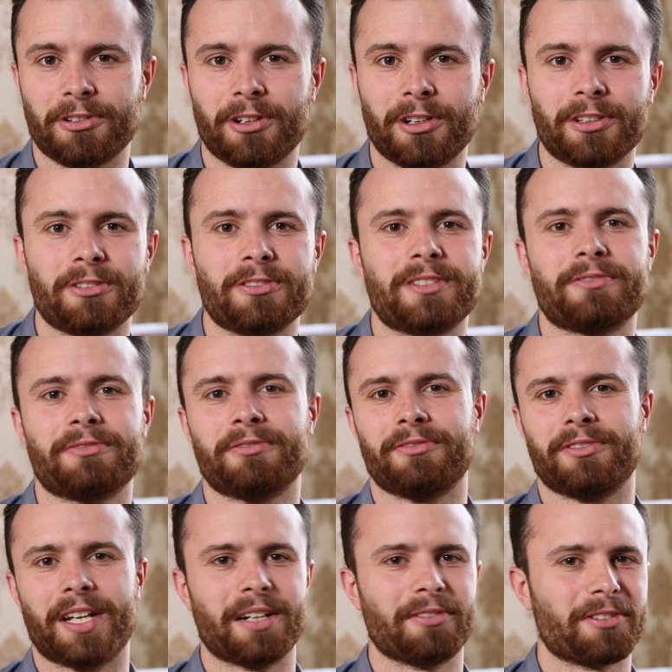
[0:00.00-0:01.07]
All those different
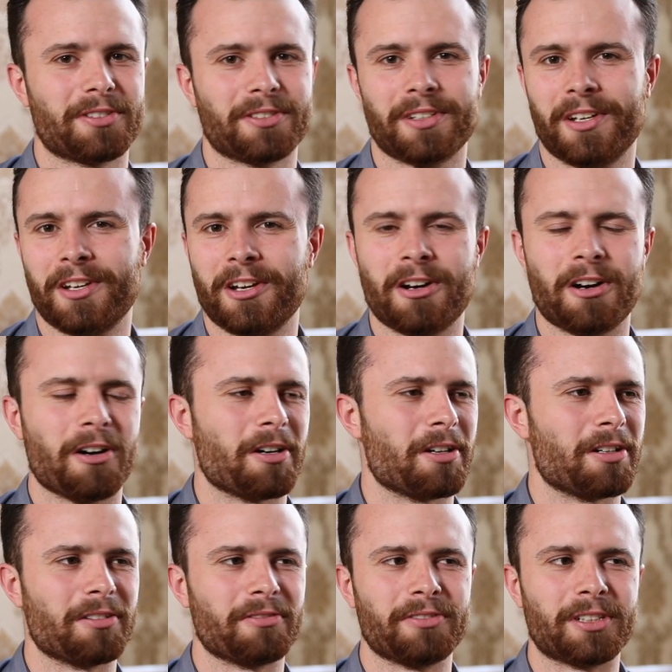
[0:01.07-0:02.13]
flavors
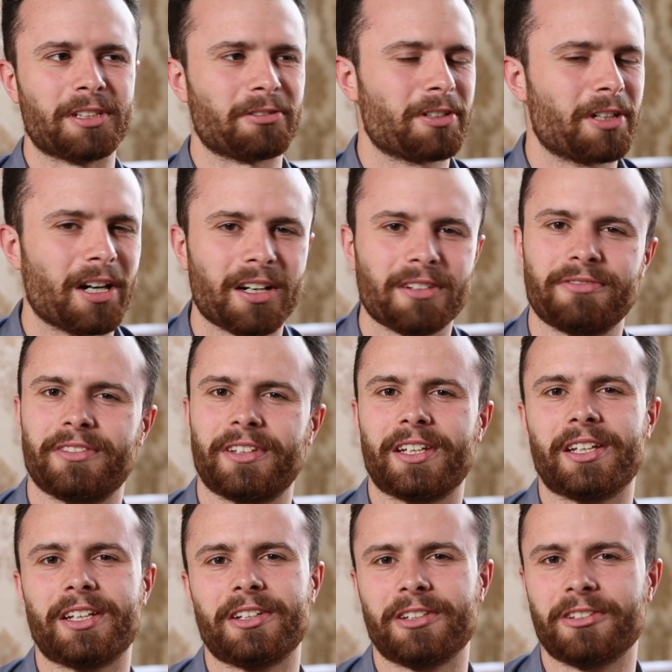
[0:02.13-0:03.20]
of you know
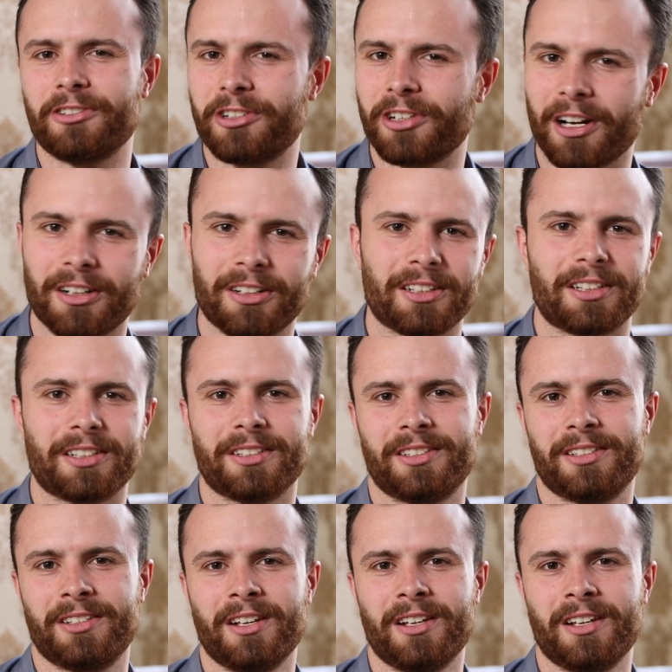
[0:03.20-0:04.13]
coffee, chocolate,